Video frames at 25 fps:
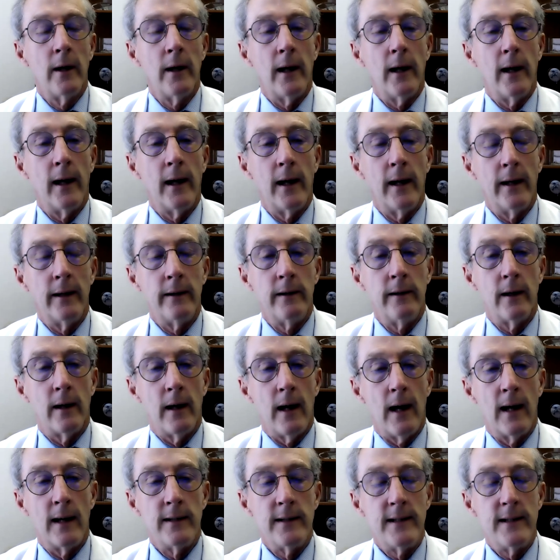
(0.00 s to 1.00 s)
And
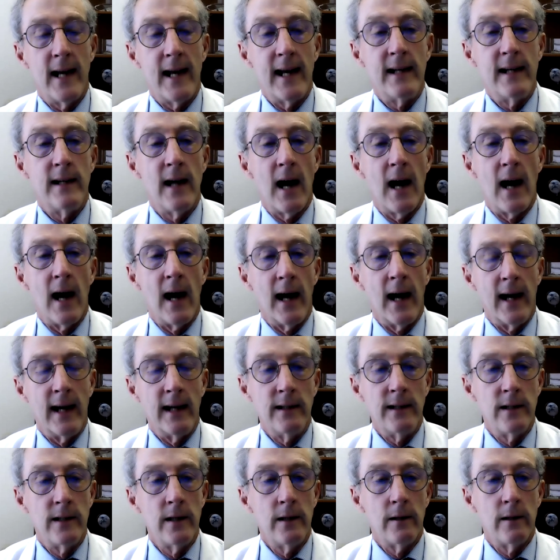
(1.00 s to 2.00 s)
on day
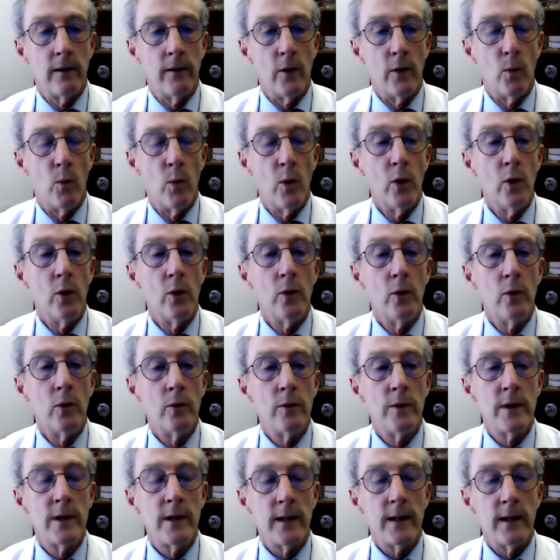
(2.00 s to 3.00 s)
nine, the
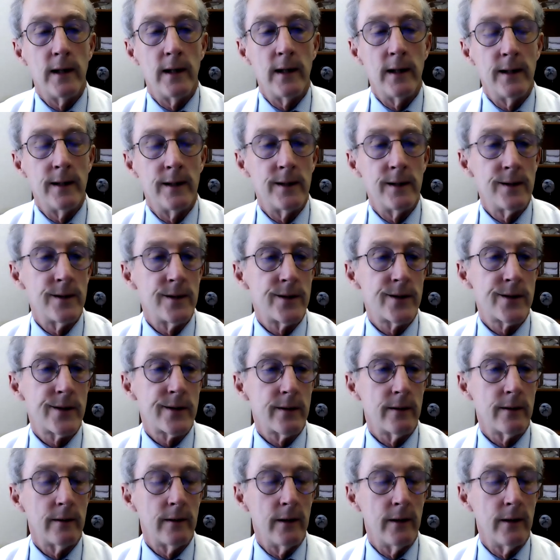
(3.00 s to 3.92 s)
wound is,